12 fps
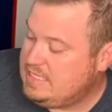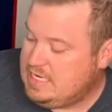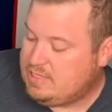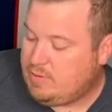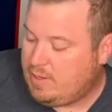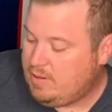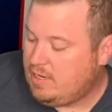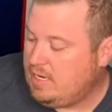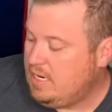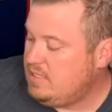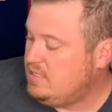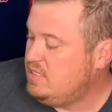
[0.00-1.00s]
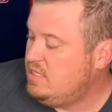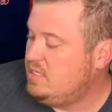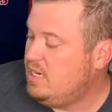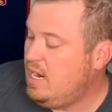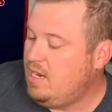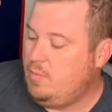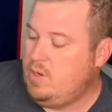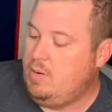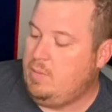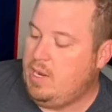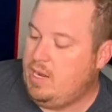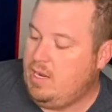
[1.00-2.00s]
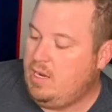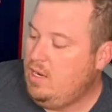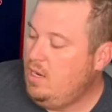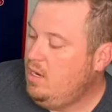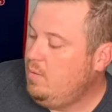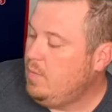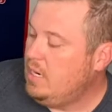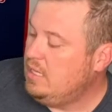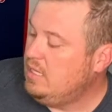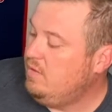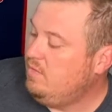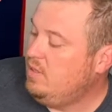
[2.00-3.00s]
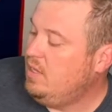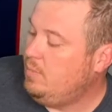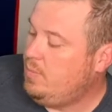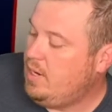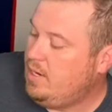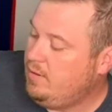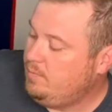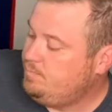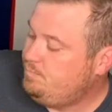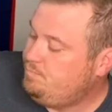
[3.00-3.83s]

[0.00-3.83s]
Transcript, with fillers: that's why i'm going to guess this has got to be my my level up item